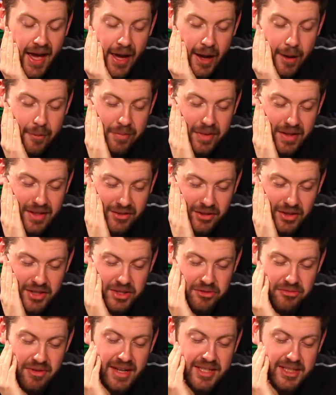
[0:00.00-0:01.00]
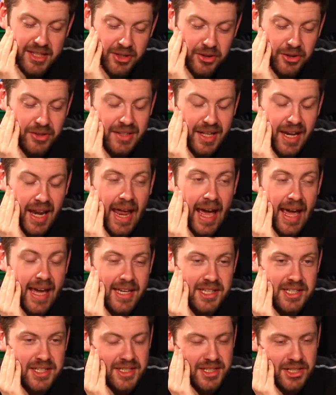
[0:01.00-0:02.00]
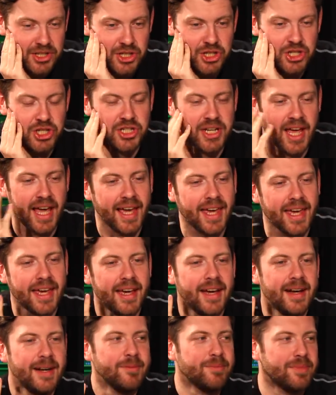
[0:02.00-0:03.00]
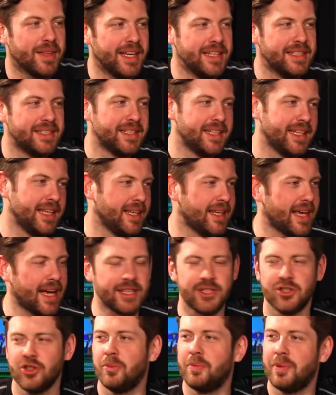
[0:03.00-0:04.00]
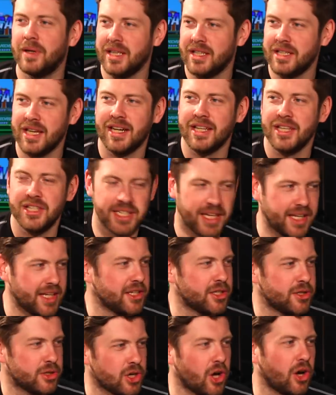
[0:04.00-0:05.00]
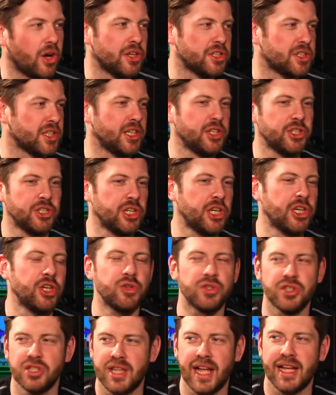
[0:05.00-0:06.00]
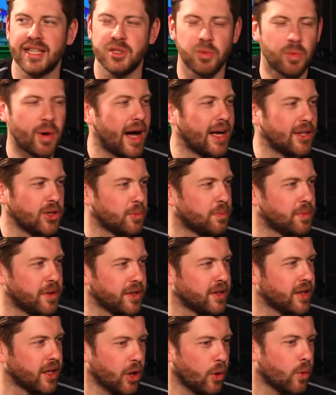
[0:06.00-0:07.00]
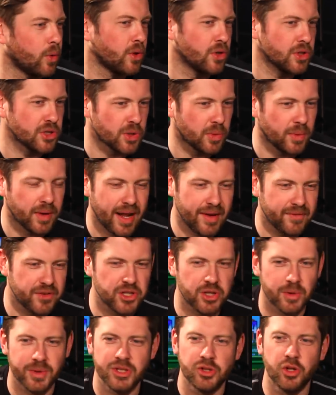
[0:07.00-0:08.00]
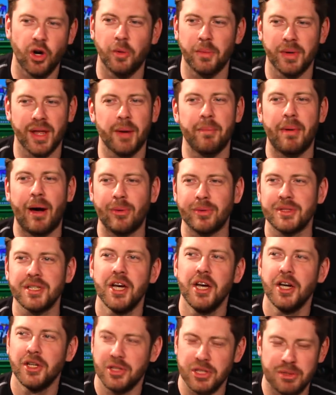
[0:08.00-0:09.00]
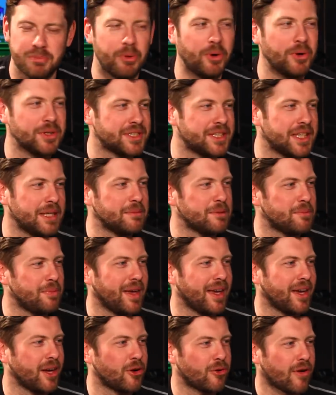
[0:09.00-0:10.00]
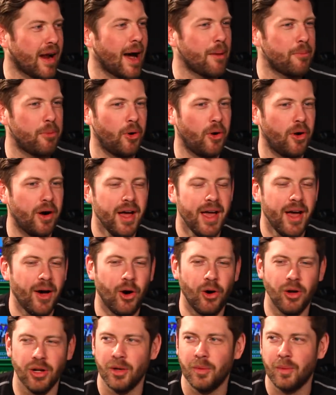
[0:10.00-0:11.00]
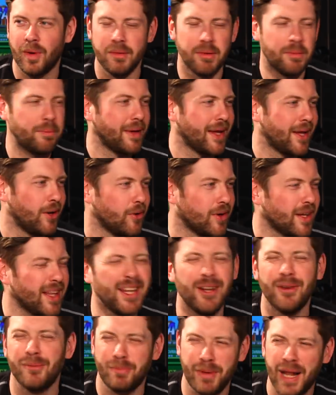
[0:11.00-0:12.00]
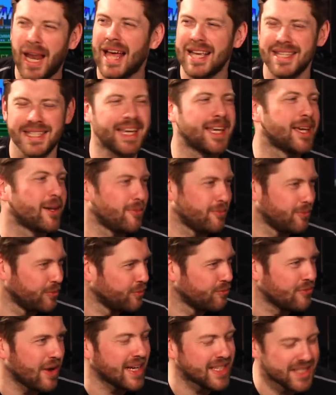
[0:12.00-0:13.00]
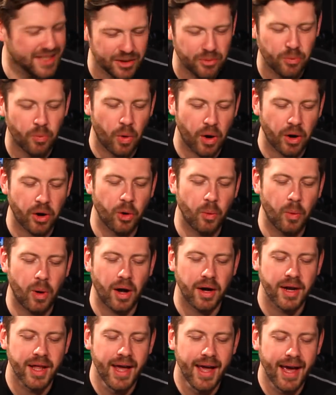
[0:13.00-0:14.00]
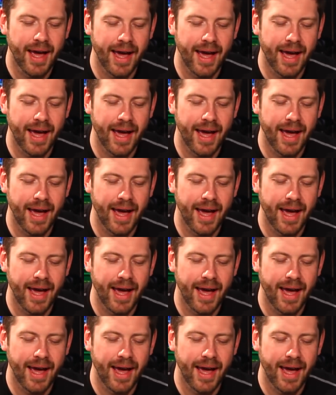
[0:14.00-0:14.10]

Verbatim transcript: um, and they got this wrestler called Elias, and his shtick is that he gets up and he and he sings songs and he, he uses that to wind up the, the locals or whatever. So it's normally about the sports teams being crap or all the women being ugly. You know, classic wrestling 101.